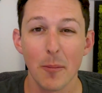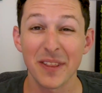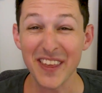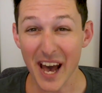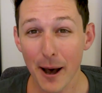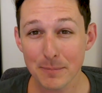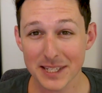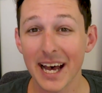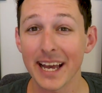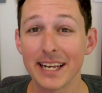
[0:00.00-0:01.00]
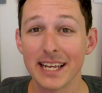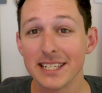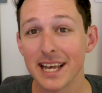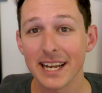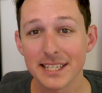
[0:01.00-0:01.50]
But the upside
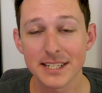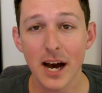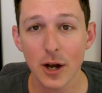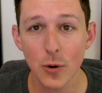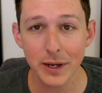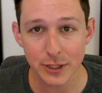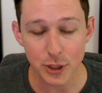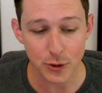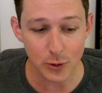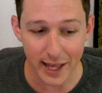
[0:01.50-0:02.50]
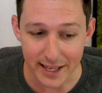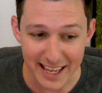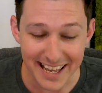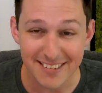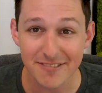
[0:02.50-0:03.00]
is that it's not going to like
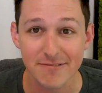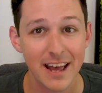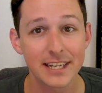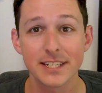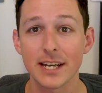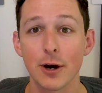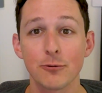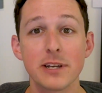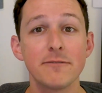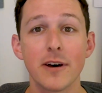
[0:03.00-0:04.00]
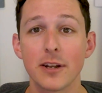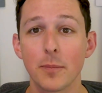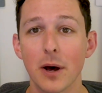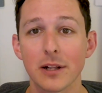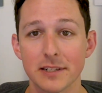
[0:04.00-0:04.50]
invent a refund
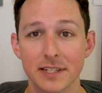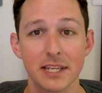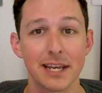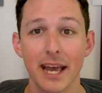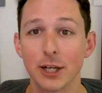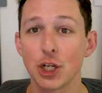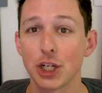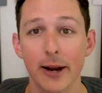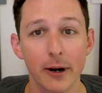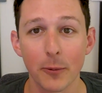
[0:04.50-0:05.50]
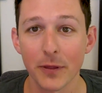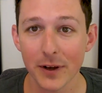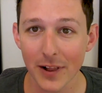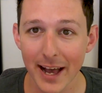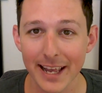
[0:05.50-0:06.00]
policy and share it with
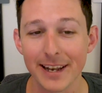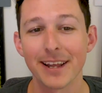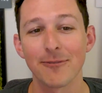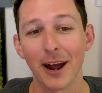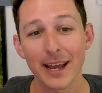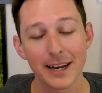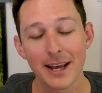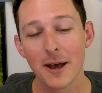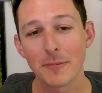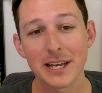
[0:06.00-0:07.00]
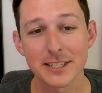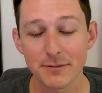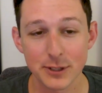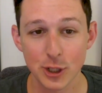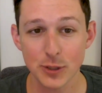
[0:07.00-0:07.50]
a client, right? Because
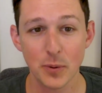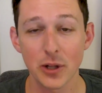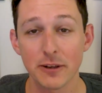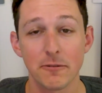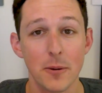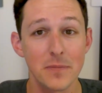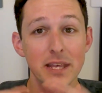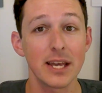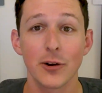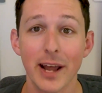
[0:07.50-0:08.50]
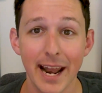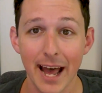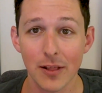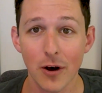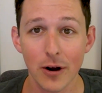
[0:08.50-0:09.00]
if it's just pulling from the internet
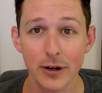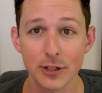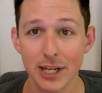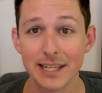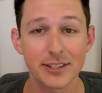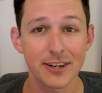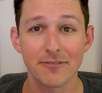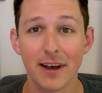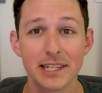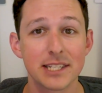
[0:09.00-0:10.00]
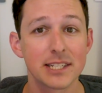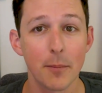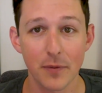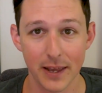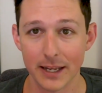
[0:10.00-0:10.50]
at large, it's going to find
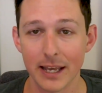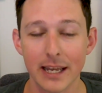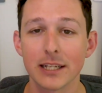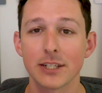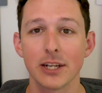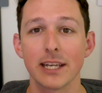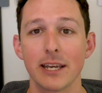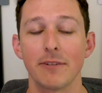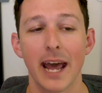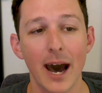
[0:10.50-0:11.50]
something and it's going to give it